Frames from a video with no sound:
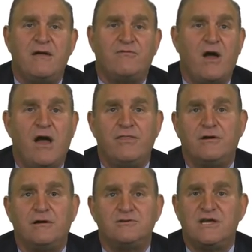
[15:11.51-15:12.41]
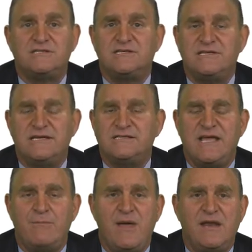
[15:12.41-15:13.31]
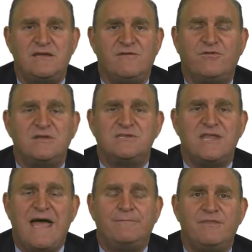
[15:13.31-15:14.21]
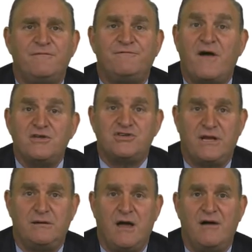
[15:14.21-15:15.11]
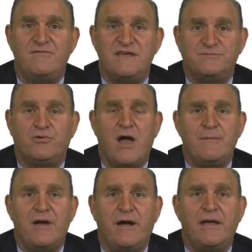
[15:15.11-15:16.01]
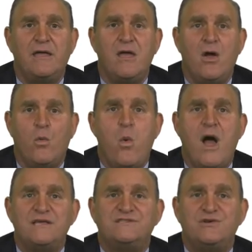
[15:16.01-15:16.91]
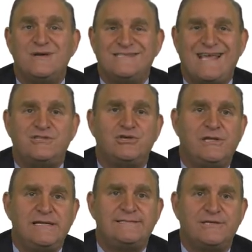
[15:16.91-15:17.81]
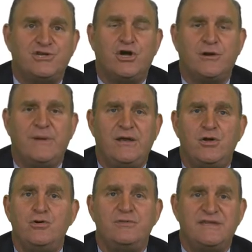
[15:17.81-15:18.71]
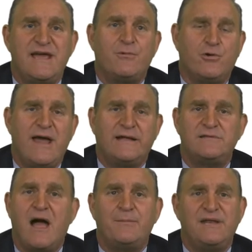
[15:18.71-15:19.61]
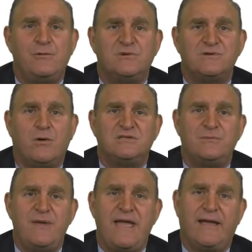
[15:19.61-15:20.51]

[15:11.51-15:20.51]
For other justices, it made a difference that the function of this primary was to essentially determine who the Democratic nominee was going to be.